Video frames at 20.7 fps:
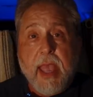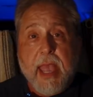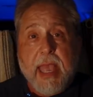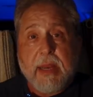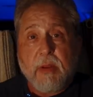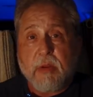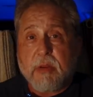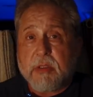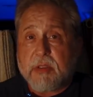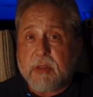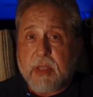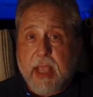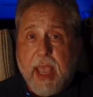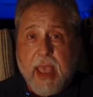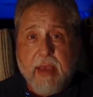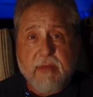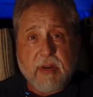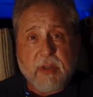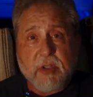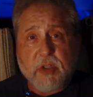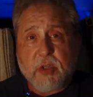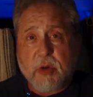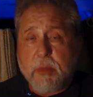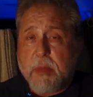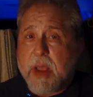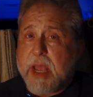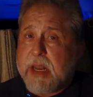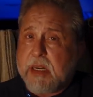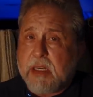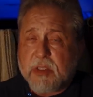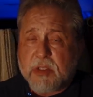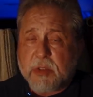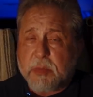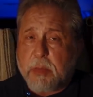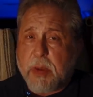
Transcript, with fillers: and he was having tremendous